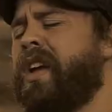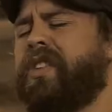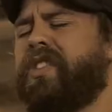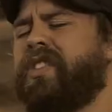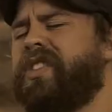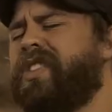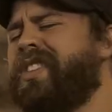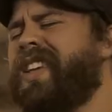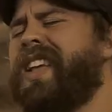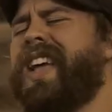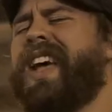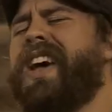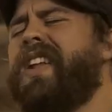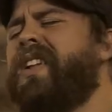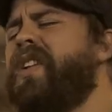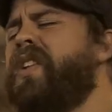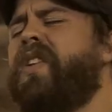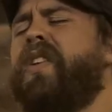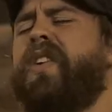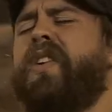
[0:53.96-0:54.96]
She said,
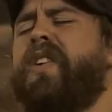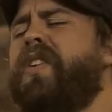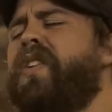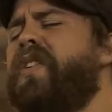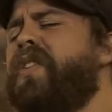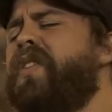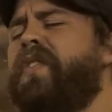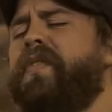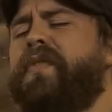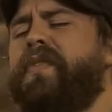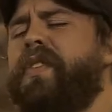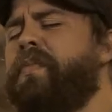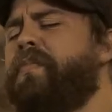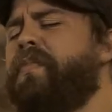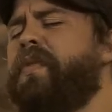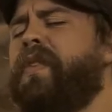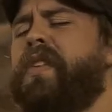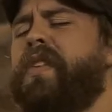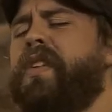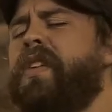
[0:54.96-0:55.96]
I love you,
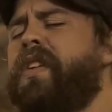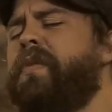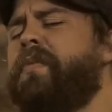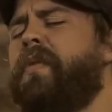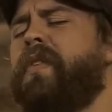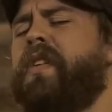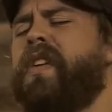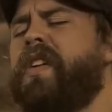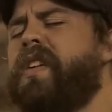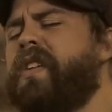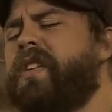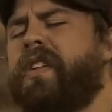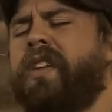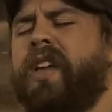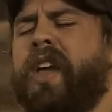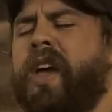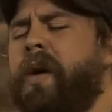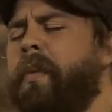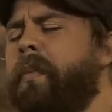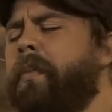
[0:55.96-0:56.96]
baby,
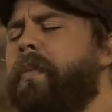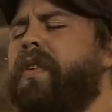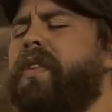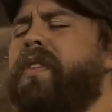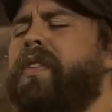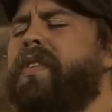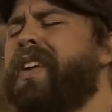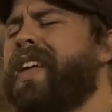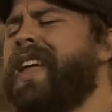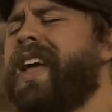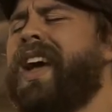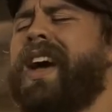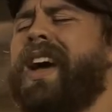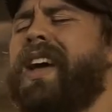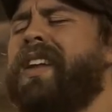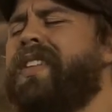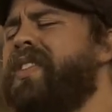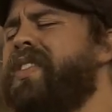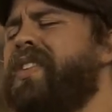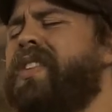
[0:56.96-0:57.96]
but I
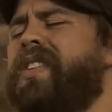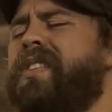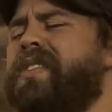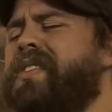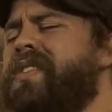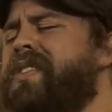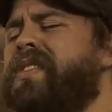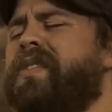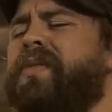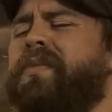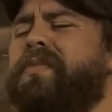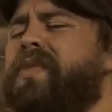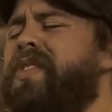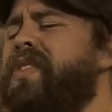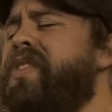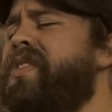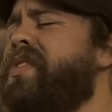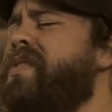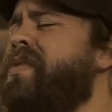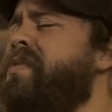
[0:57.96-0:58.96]
kinda think there's
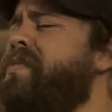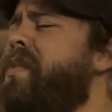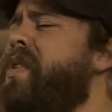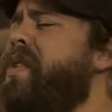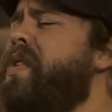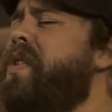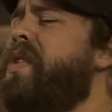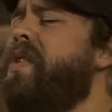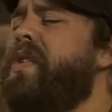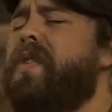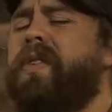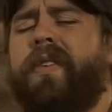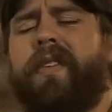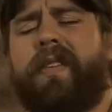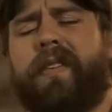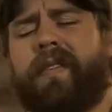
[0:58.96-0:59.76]
something more.